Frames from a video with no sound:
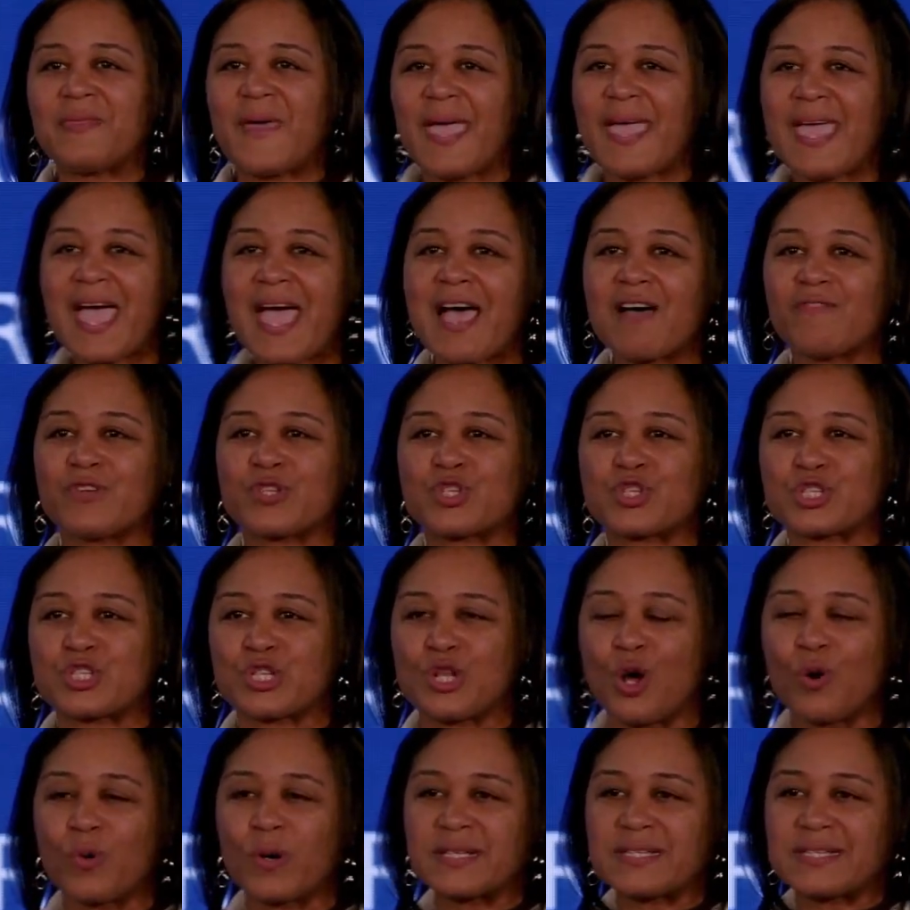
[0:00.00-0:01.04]
they have a
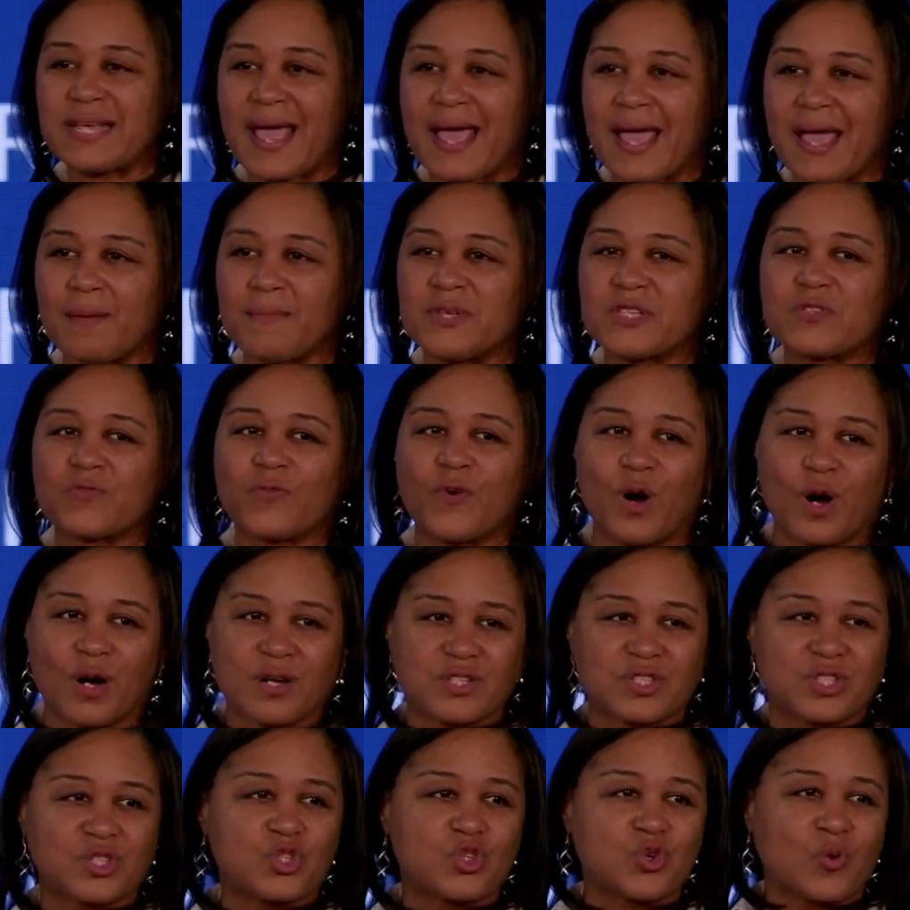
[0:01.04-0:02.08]
slower time as far
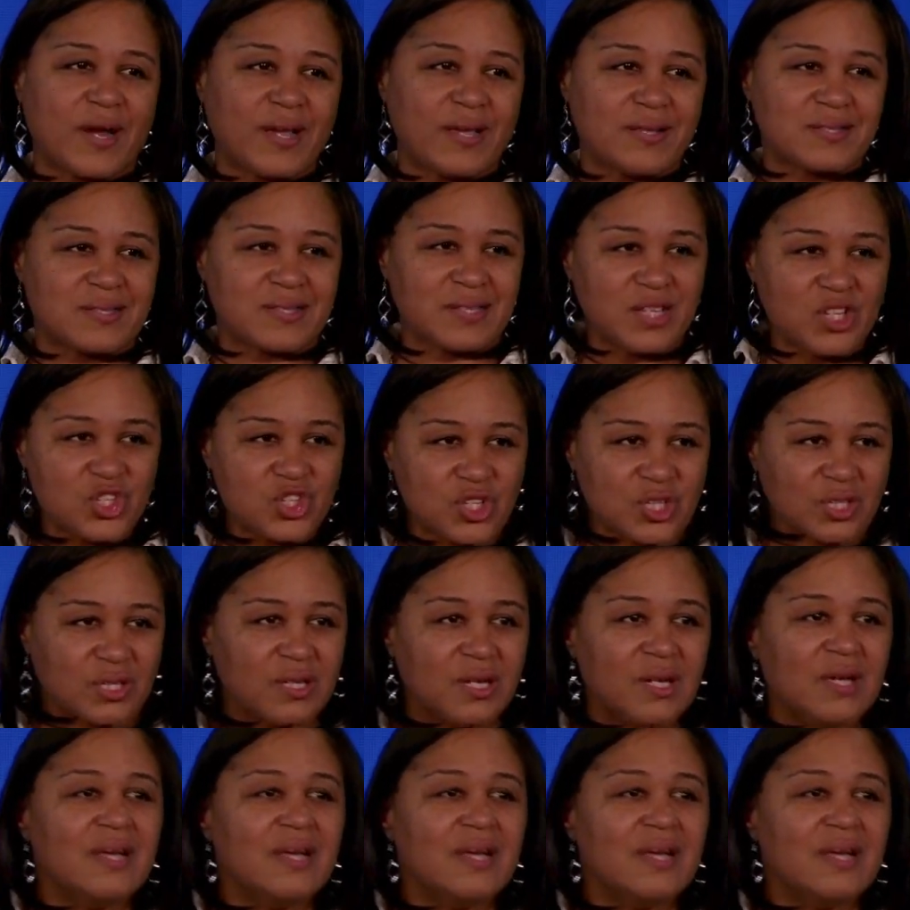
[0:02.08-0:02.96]
as the transition.